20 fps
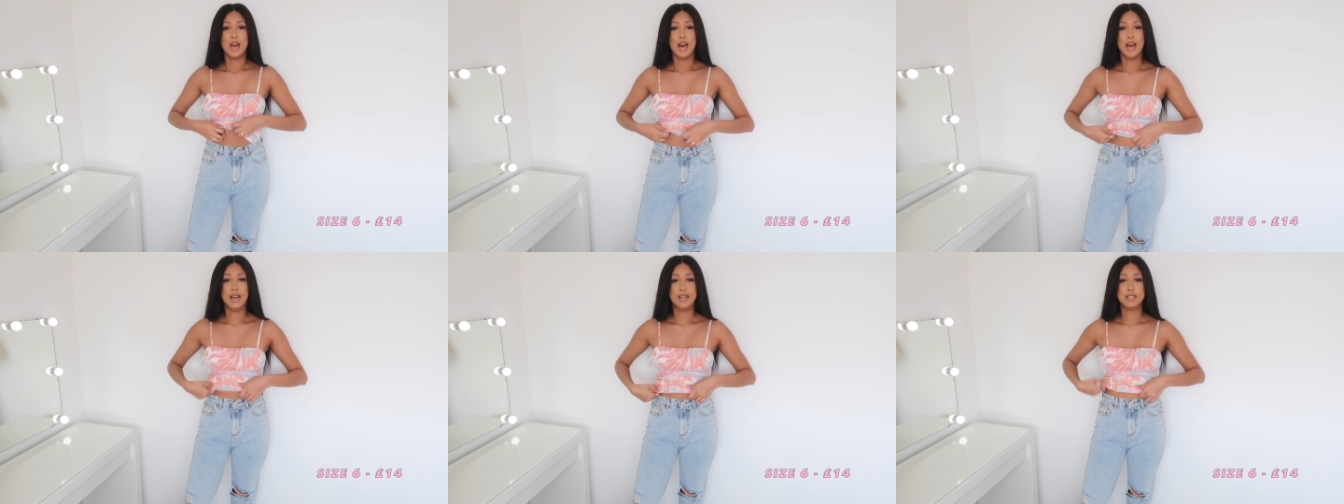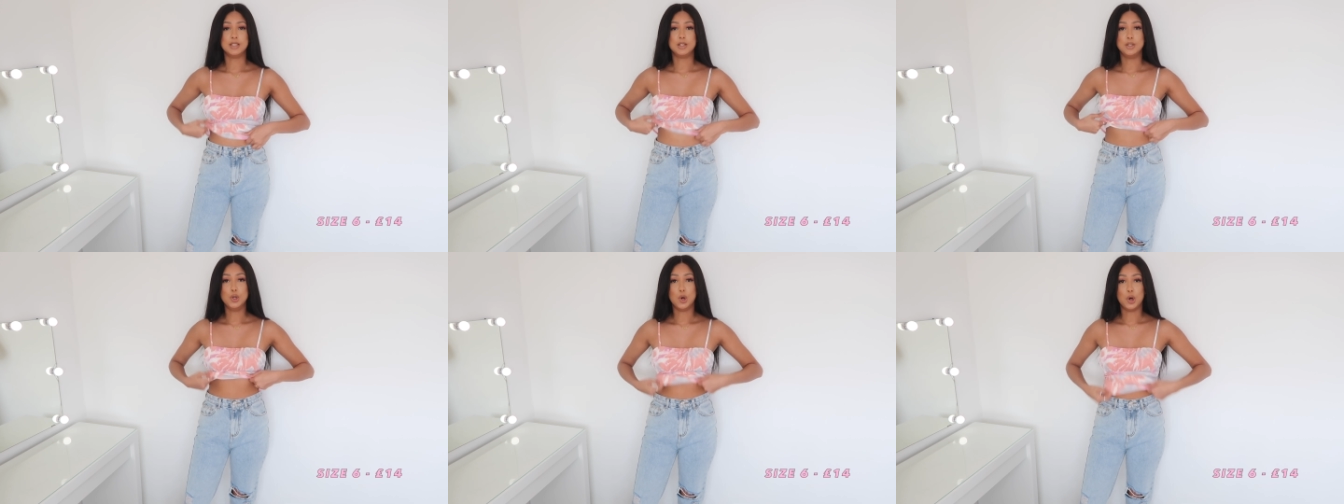
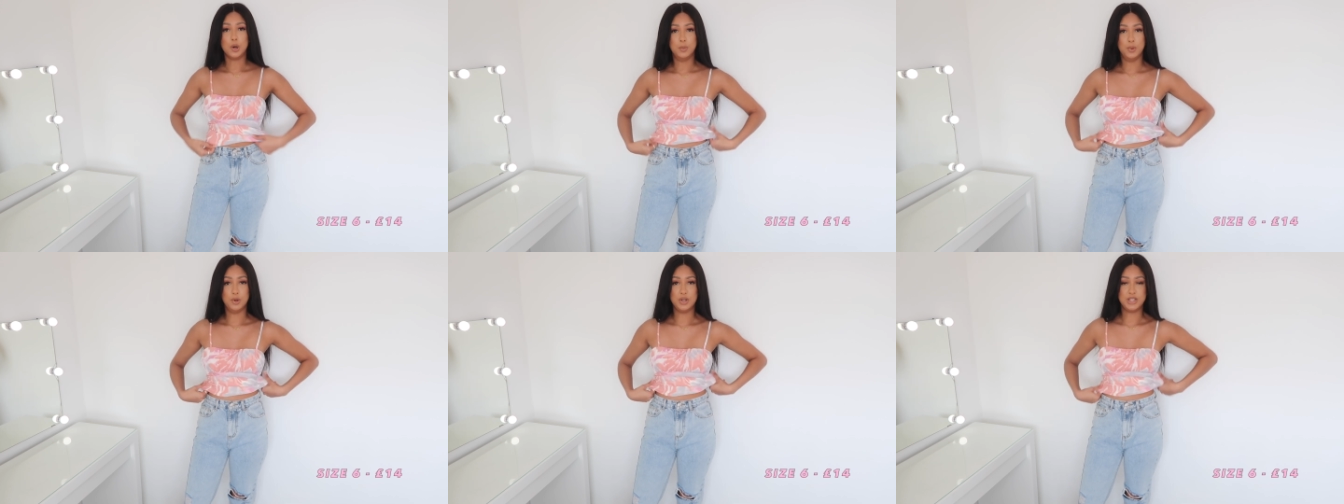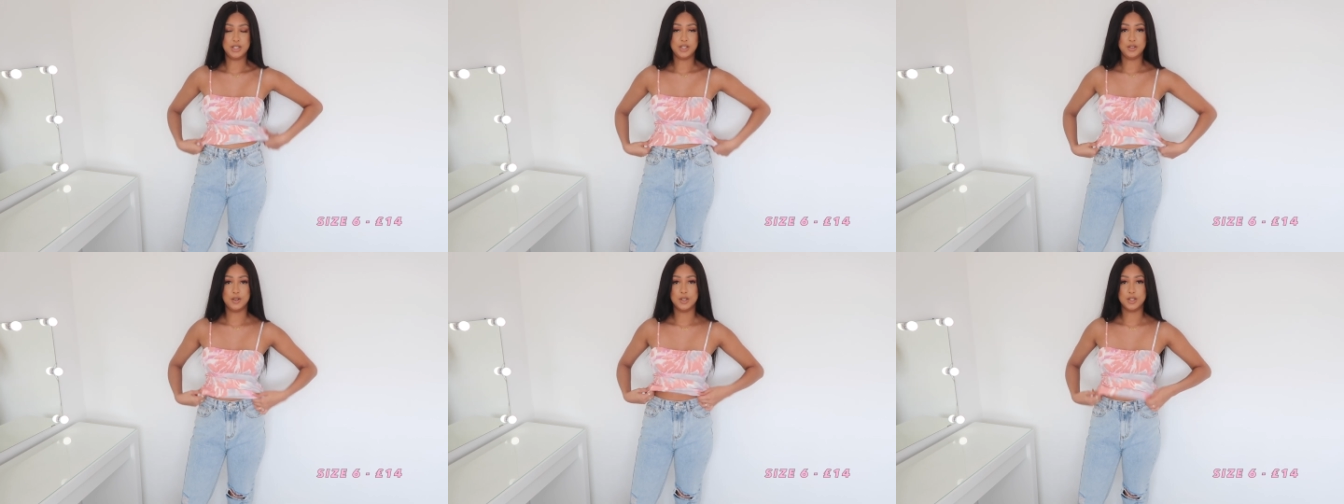and it's not a
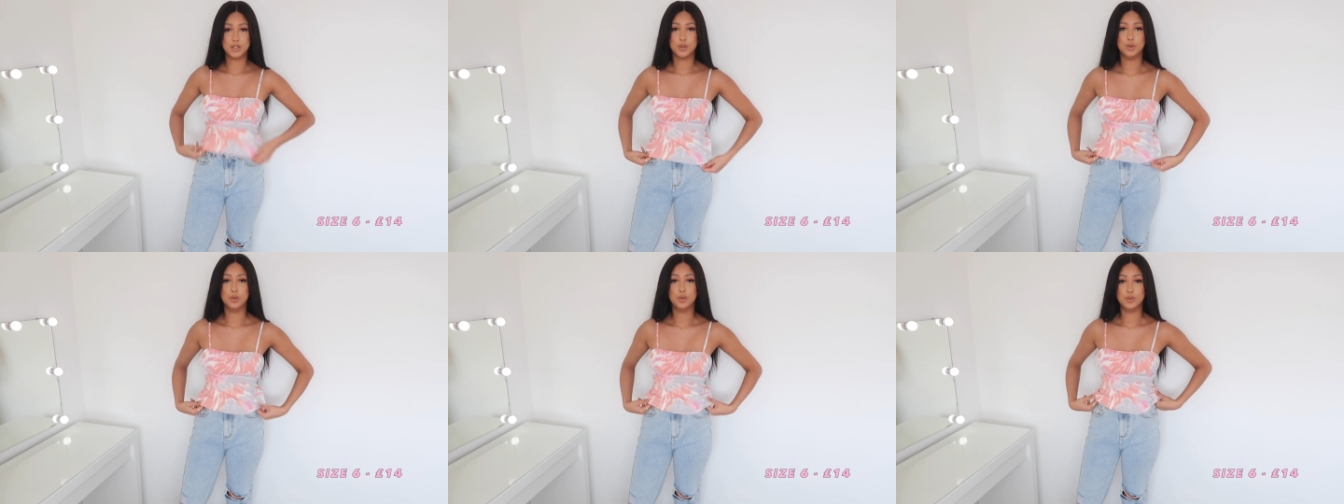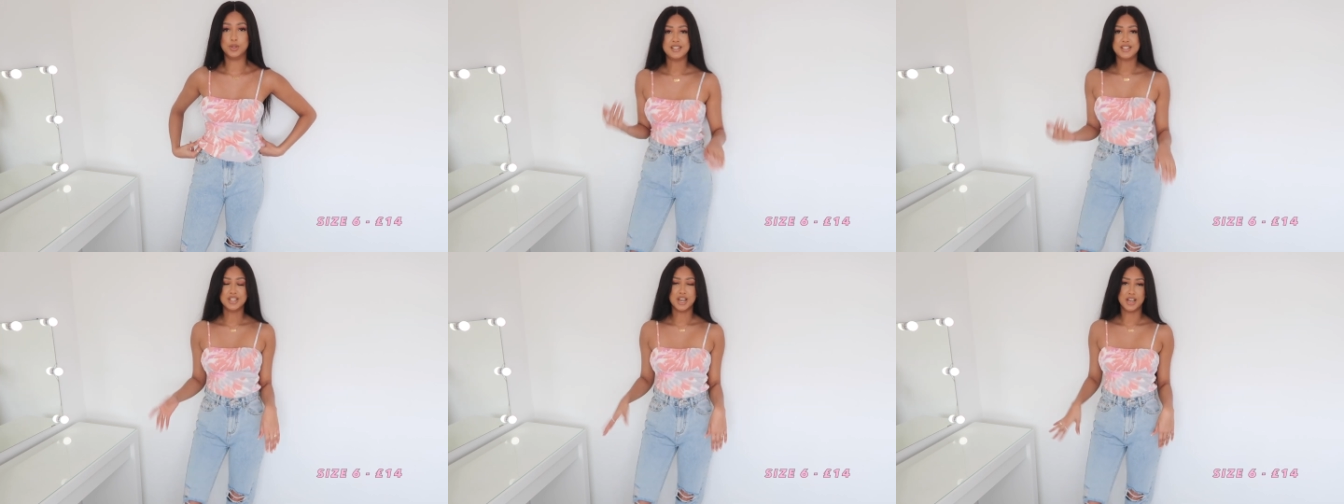bodysuit at
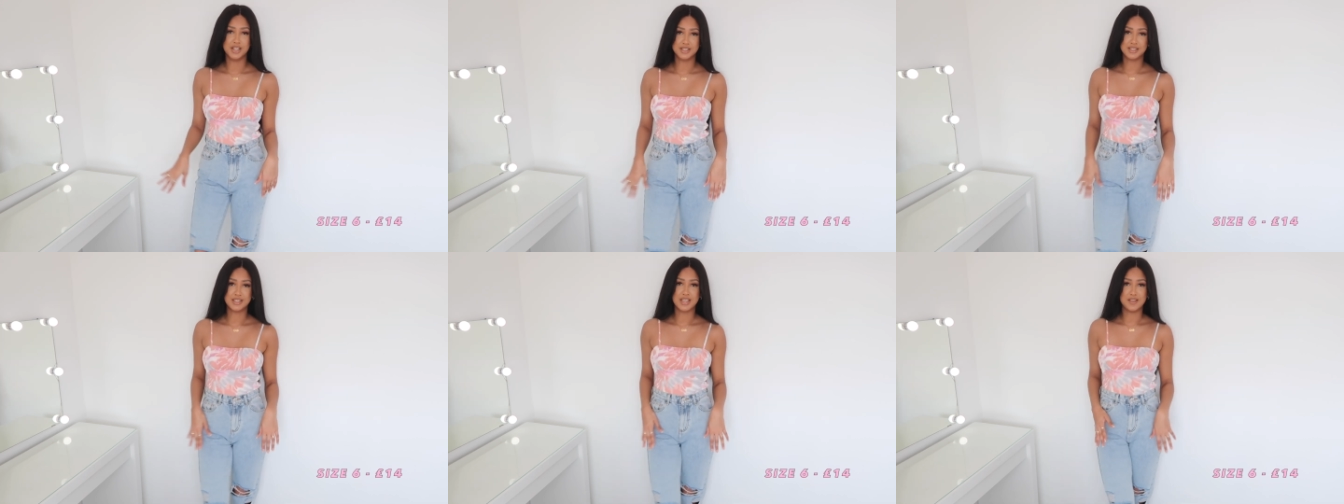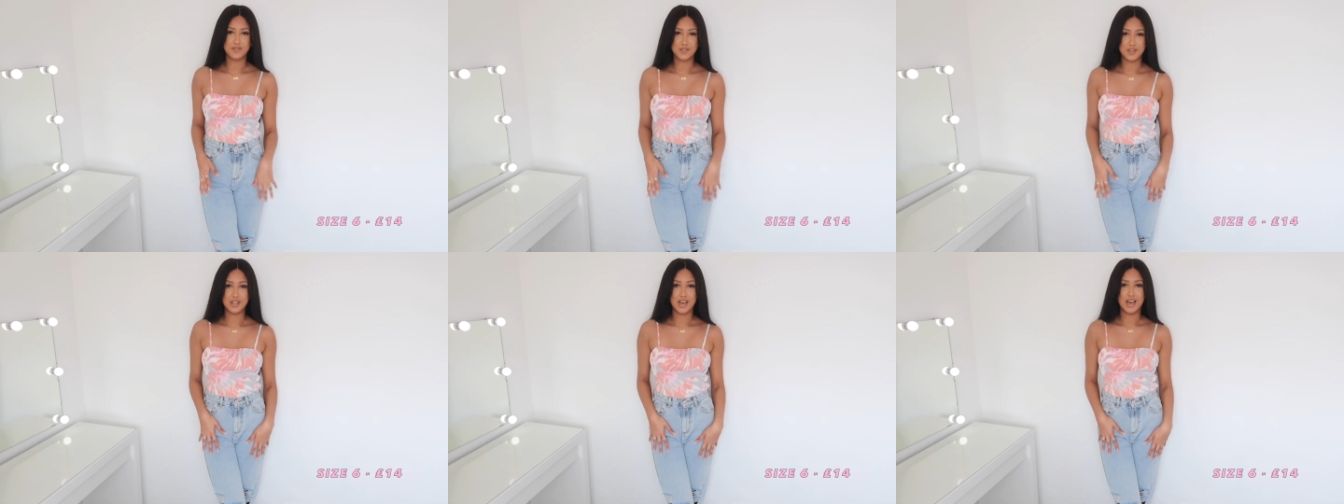all. It does
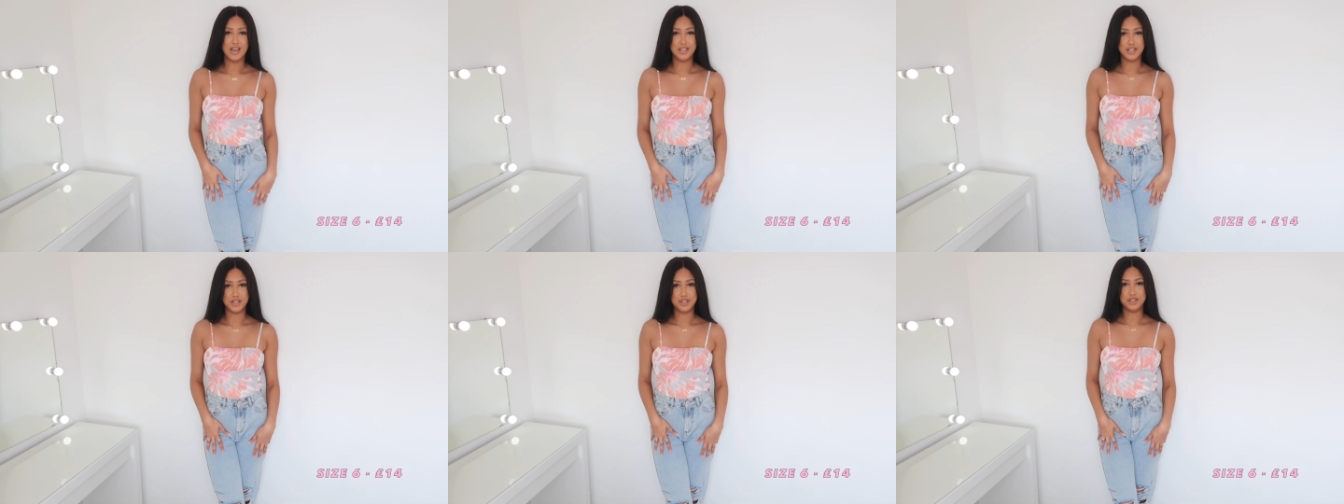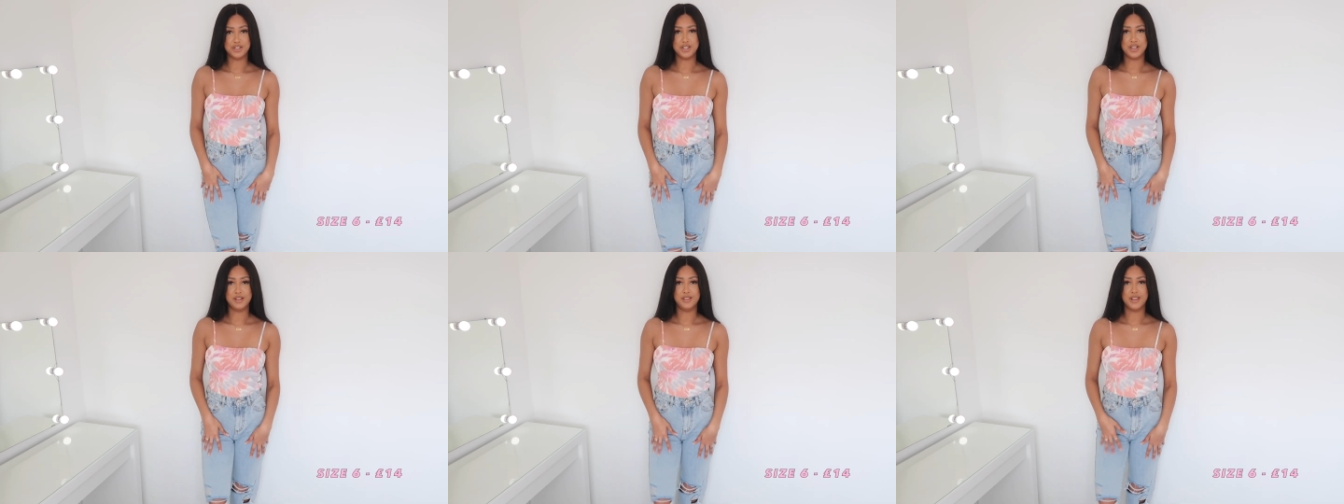give you that
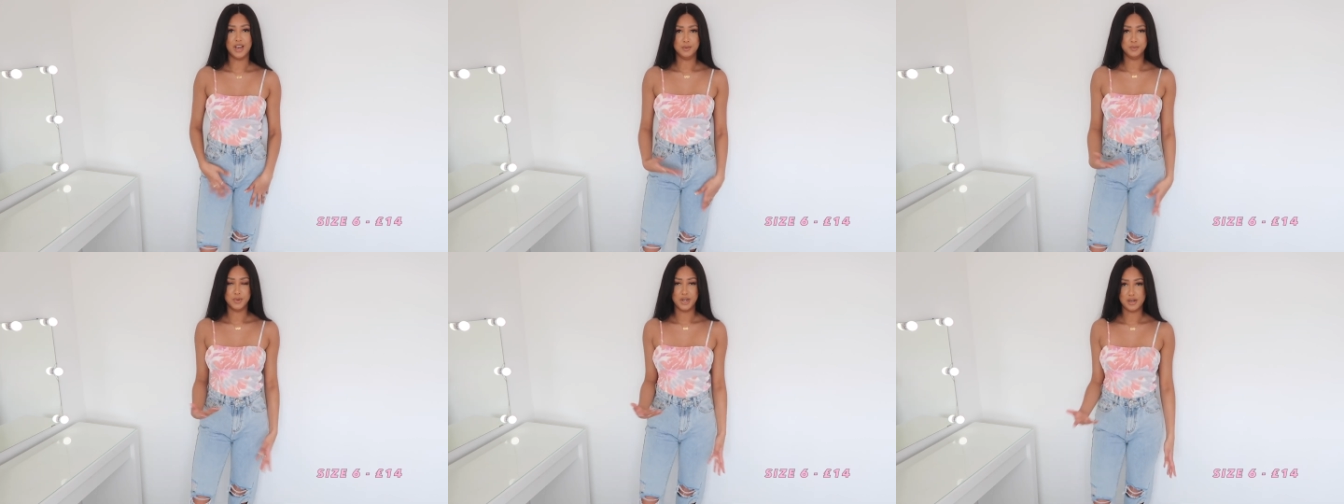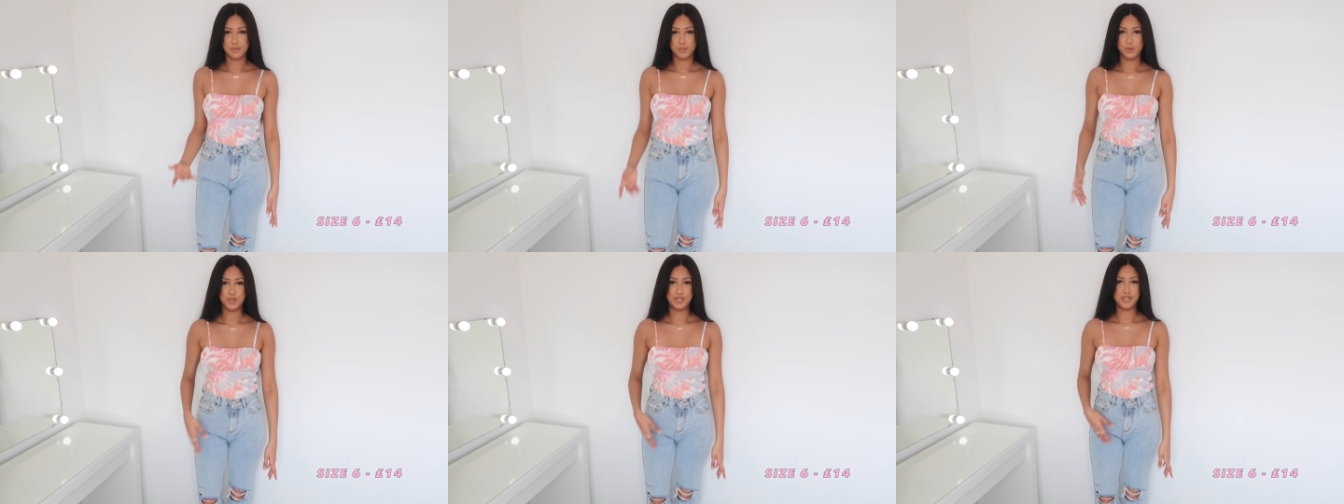illusion that I'm
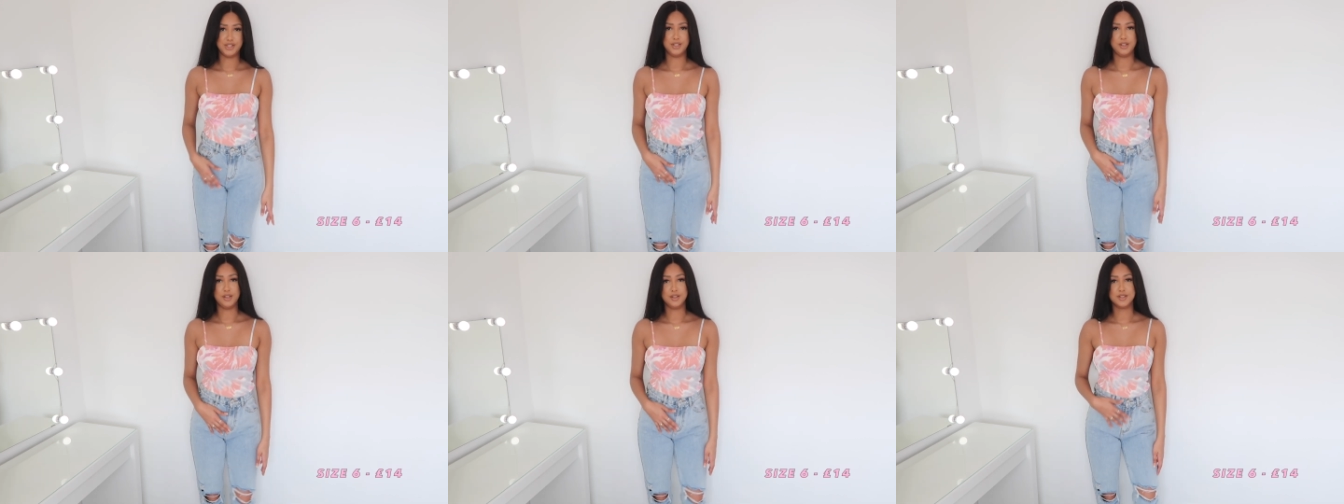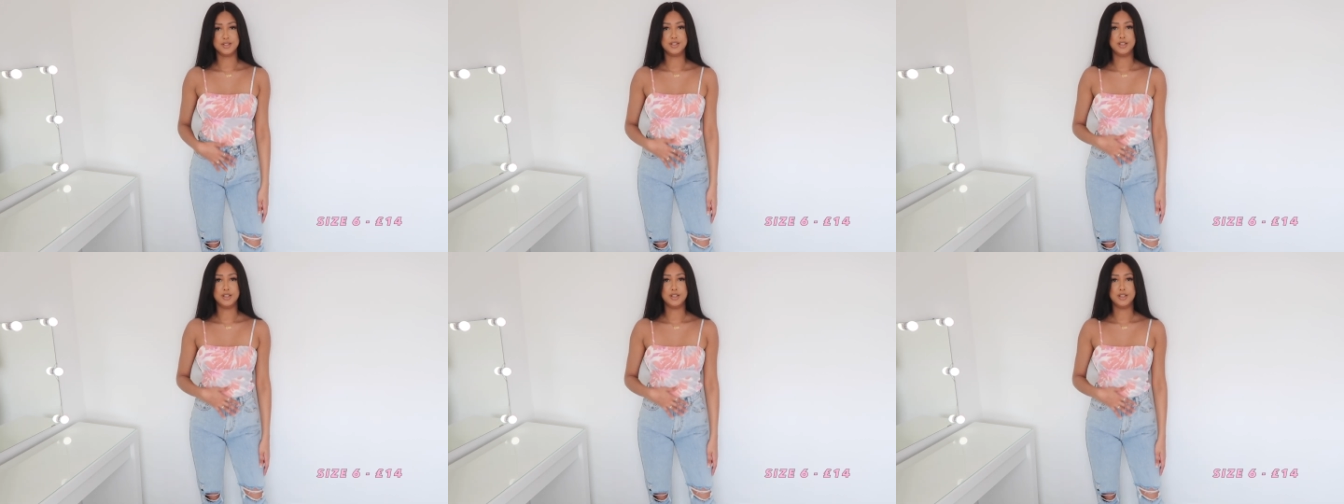wearing a bodysuit.